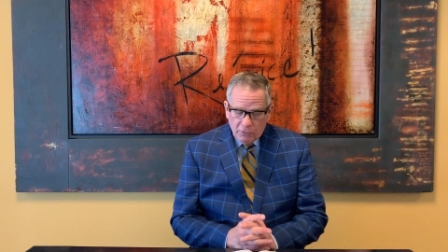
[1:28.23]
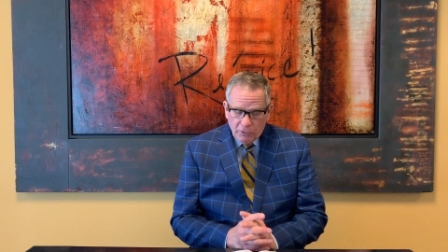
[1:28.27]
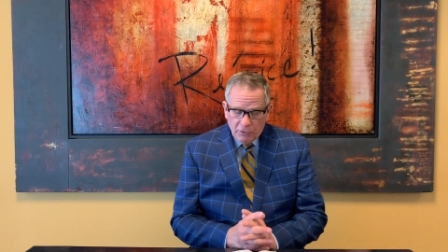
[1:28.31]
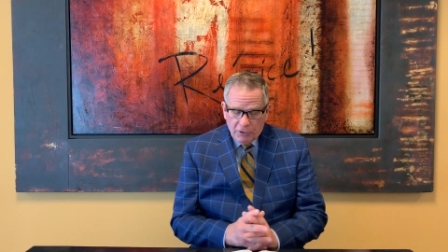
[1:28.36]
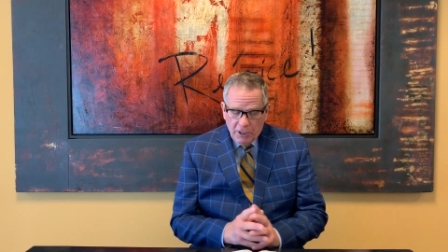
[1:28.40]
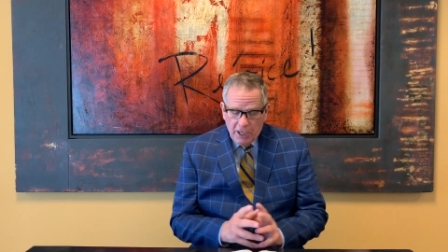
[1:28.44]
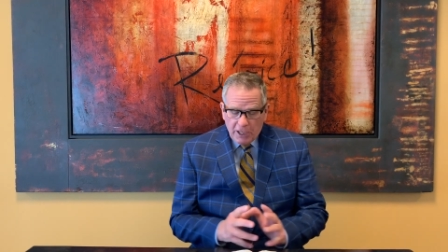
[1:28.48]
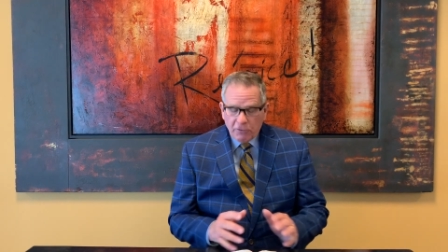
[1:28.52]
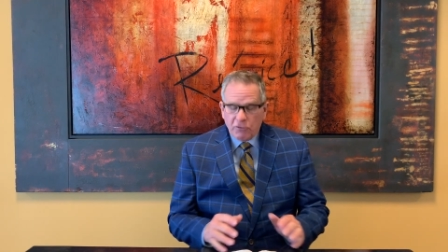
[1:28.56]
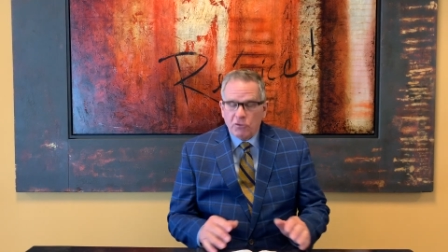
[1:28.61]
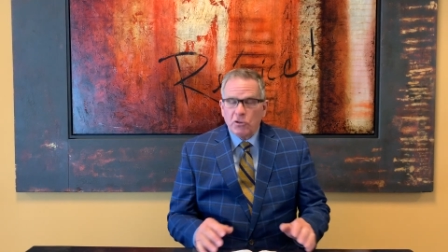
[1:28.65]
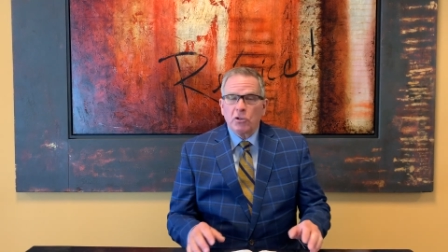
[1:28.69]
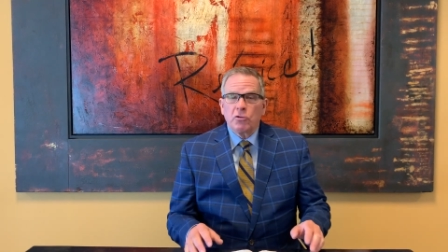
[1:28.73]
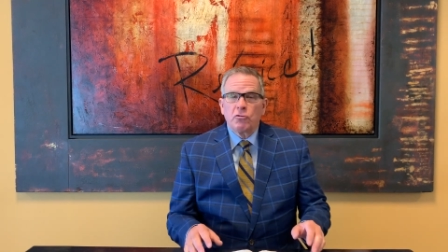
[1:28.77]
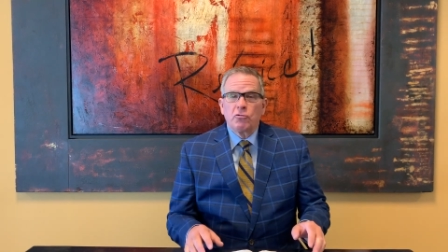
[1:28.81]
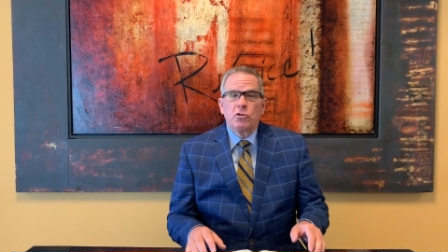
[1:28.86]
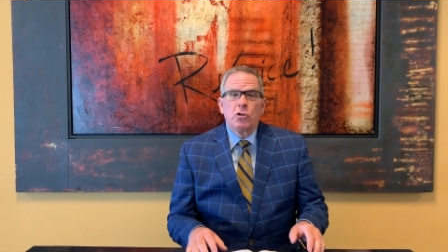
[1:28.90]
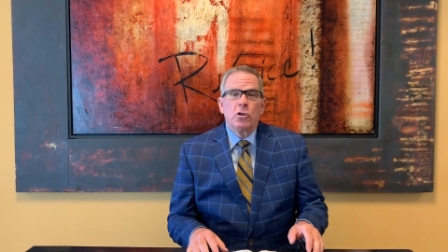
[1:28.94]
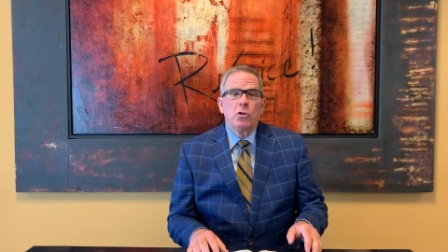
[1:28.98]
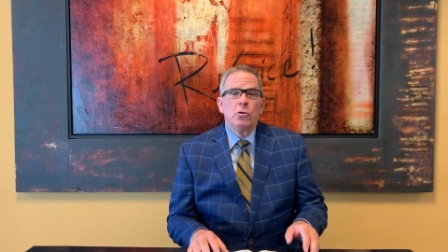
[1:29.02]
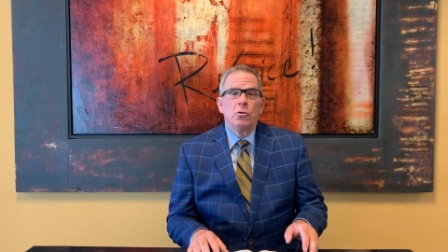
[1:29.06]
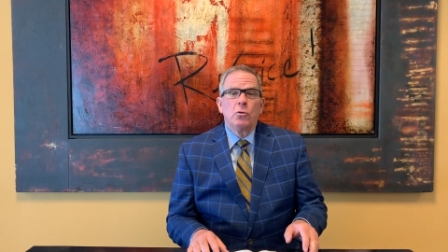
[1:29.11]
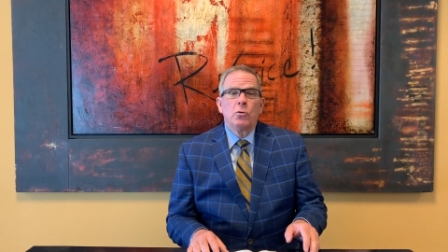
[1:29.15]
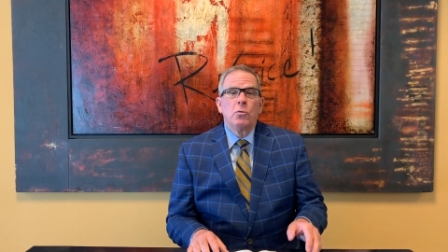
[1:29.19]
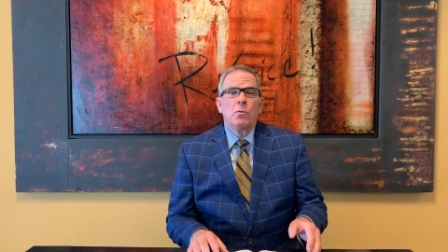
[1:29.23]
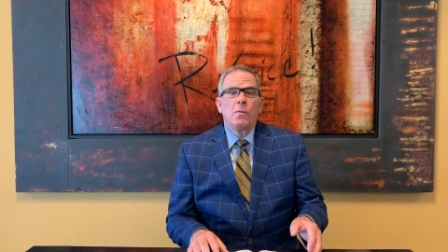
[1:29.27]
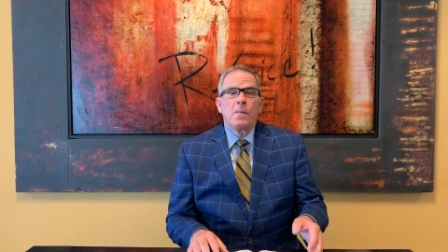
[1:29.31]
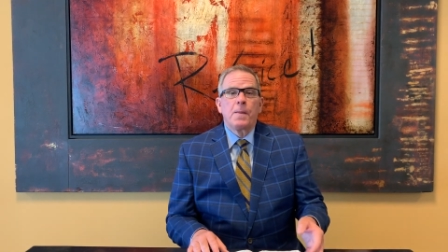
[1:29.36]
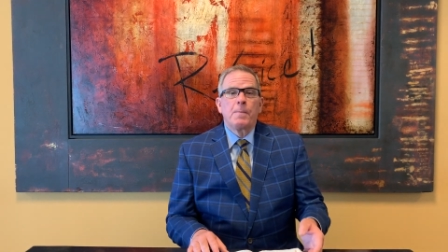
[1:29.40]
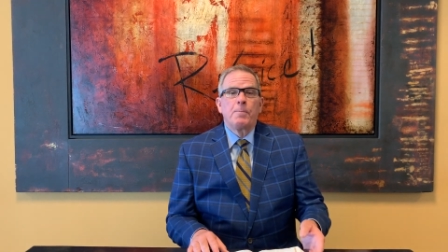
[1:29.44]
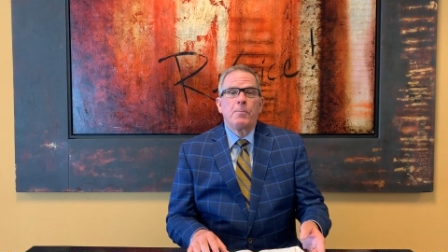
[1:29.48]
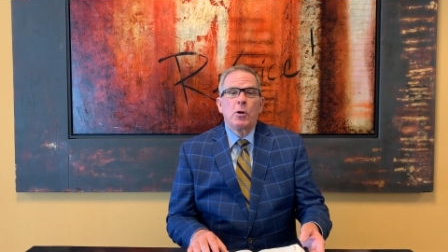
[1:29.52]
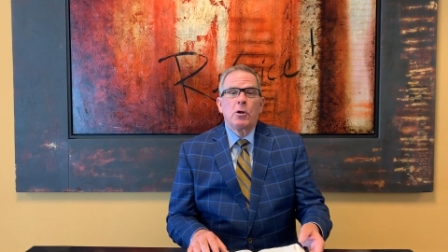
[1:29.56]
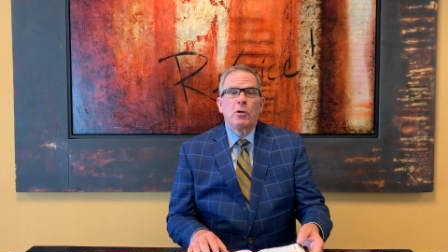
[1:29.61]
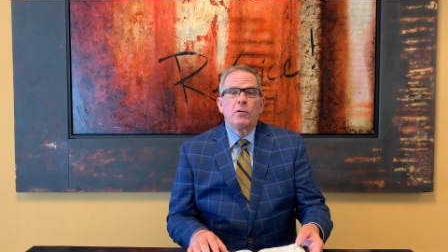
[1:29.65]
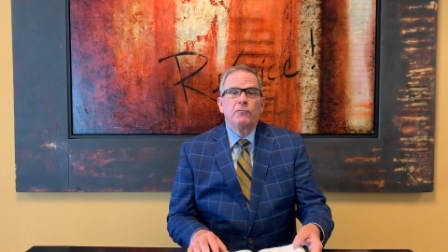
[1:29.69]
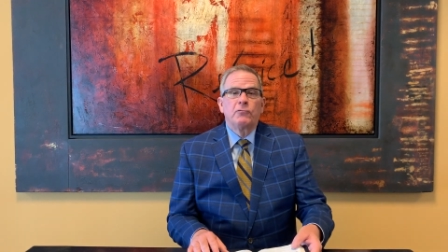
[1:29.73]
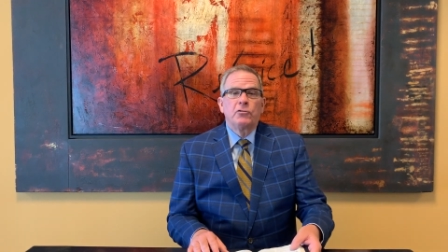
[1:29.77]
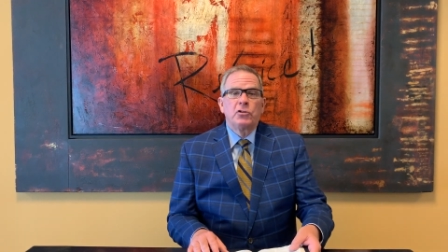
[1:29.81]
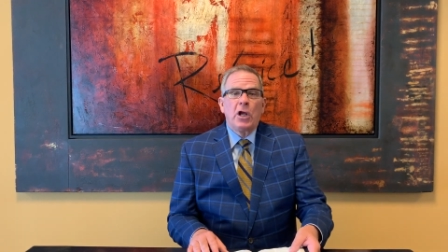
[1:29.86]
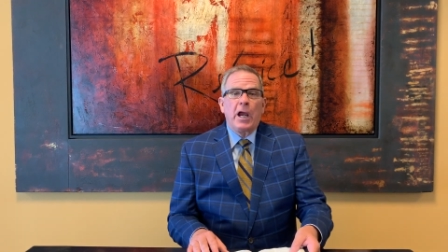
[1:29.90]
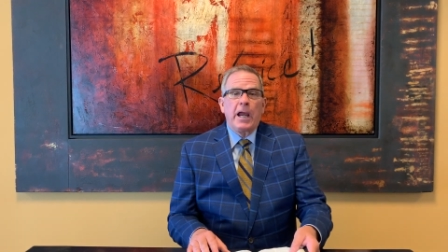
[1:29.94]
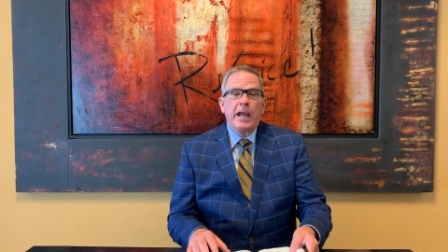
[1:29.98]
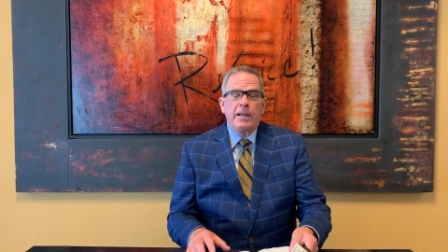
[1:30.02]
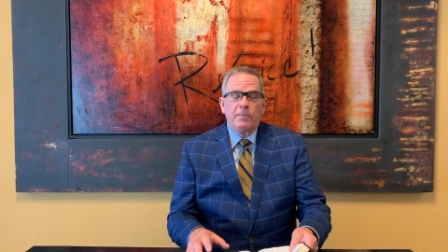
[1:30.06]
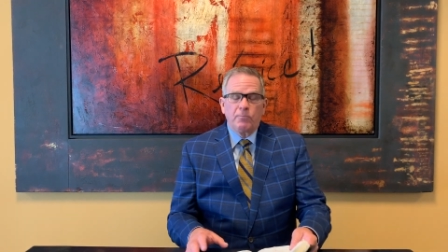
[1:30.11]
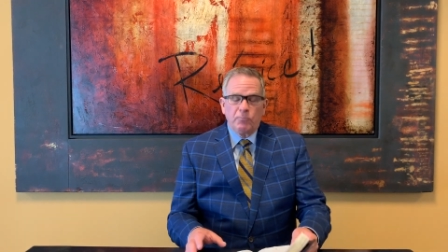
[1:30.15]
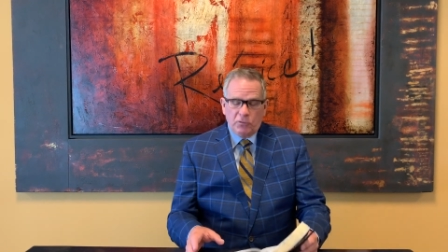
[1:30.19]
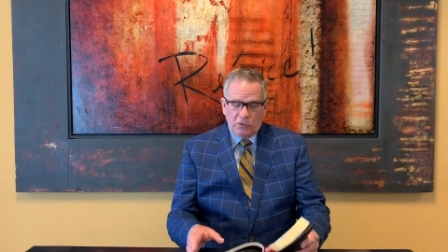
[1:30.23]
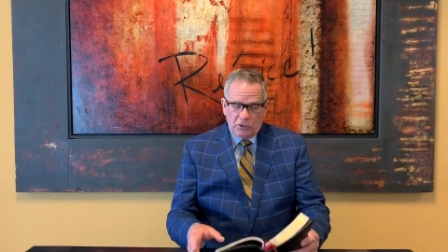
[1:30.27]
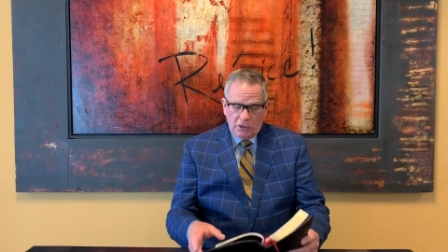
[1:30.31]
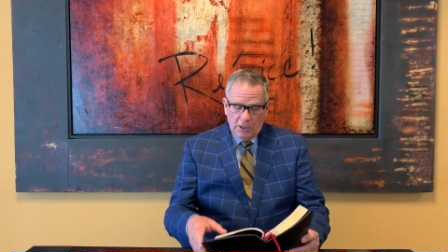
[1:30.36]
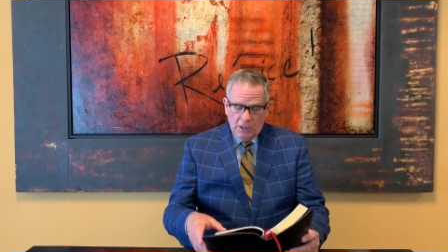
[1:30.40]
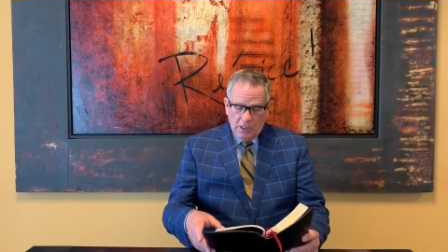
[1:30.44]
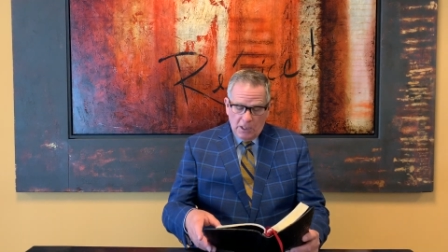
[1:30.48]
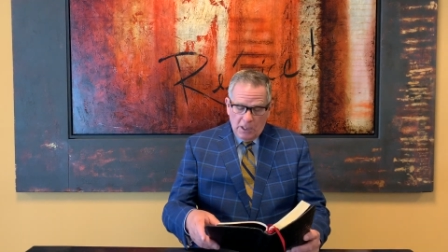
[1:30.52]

attention to the book of James,